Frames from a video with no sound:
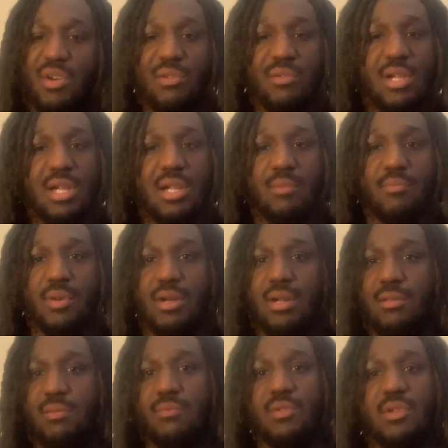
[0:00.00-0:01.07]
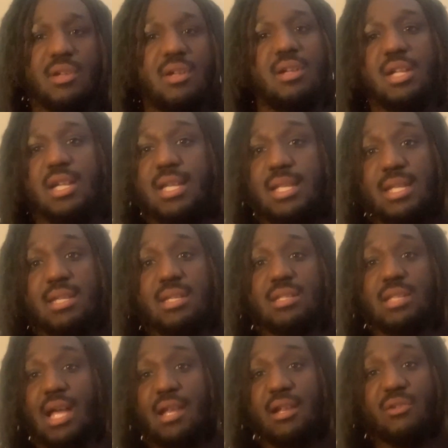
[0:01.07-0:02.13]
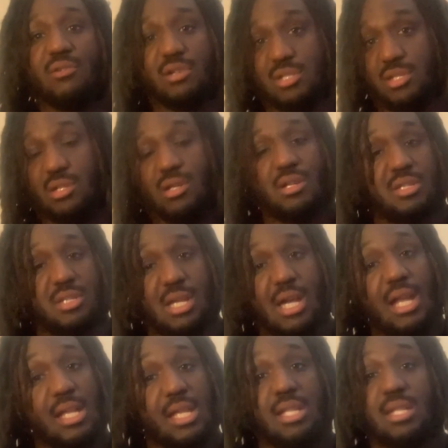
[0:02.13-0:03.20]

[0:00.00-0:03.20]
game. But it is. I know you gotta get